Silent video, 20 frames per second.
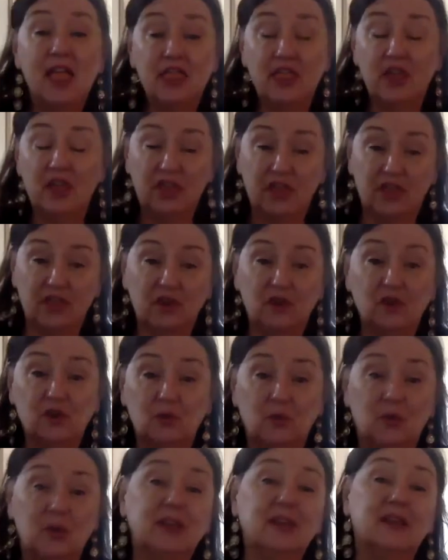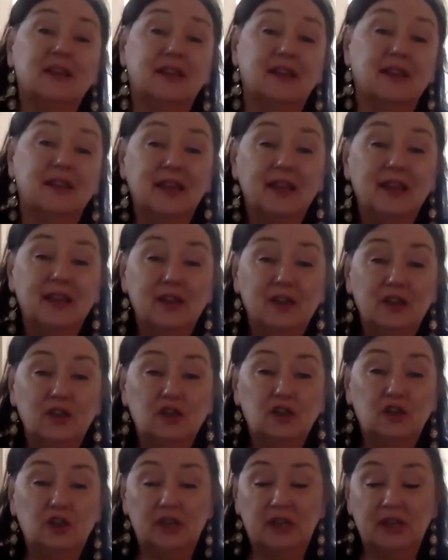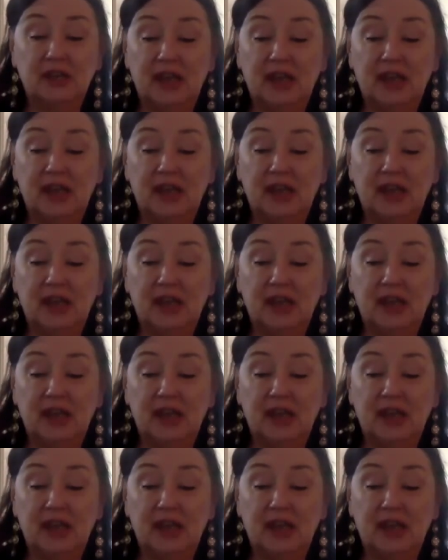The third week, she